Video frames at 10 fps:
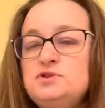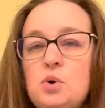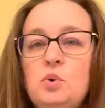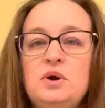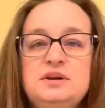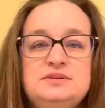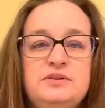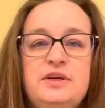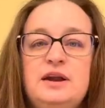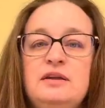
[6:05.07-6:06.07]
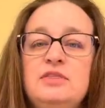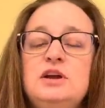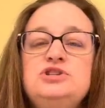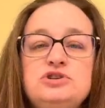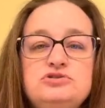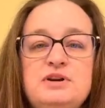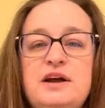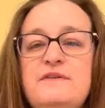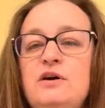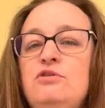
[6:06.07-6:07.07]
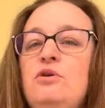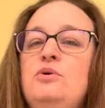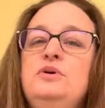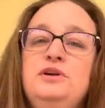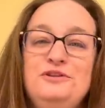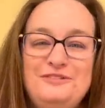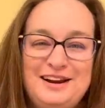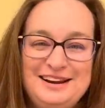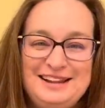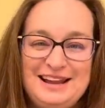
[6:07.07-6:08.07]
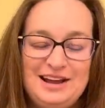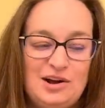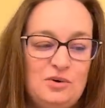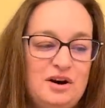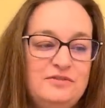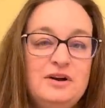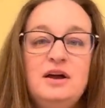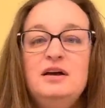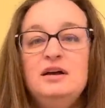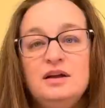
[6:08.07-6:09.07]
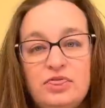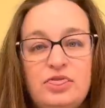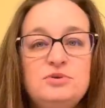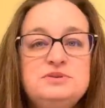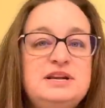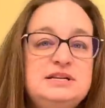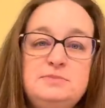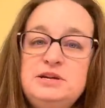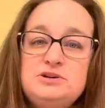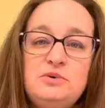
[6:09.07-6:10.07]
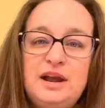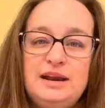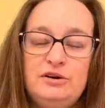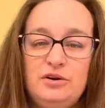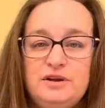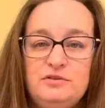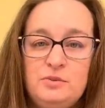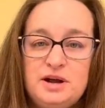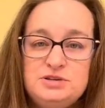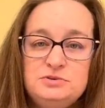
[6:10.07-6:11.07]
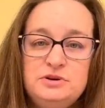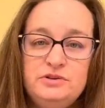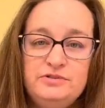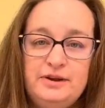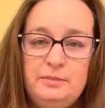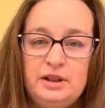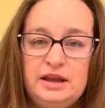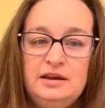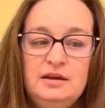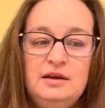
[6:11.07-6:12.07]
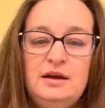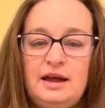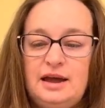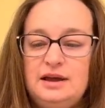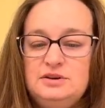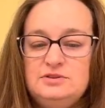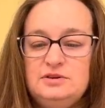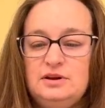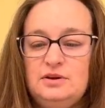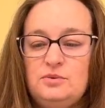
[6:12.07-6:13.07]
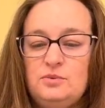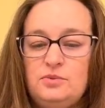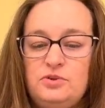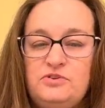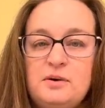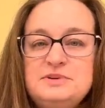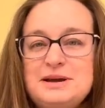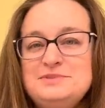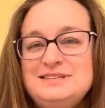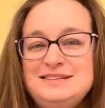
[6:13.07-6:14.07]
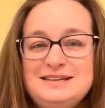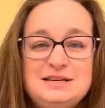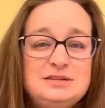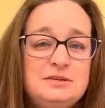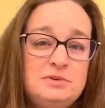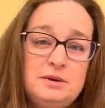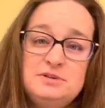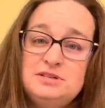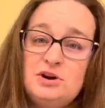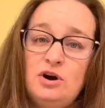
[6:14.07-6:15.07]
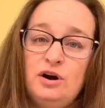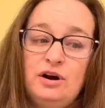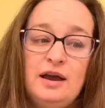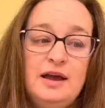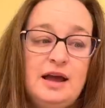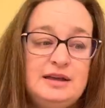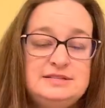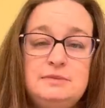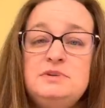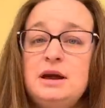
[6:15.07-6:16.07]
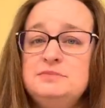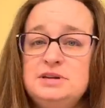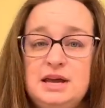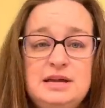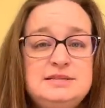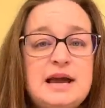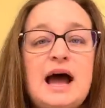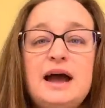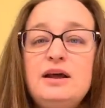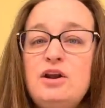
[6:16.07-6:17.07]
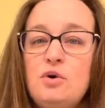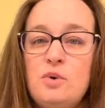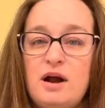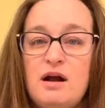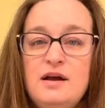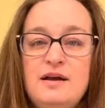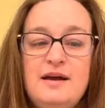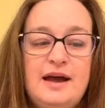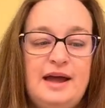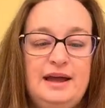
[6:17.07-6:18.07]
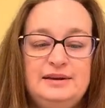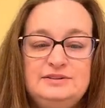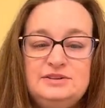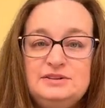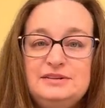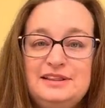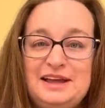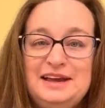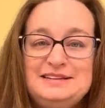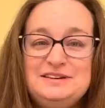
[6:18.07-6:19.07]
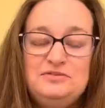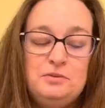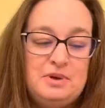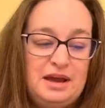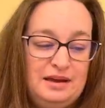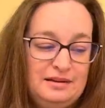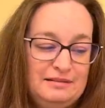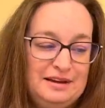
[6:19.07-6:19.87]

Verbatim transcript: toys that the children have outgrown and you're ready to let go of. Those need to be donated or given away to another family. And sometimes it's easy, sometimes it's hard, and sometimes it hits you out of nowhere. And like it did for me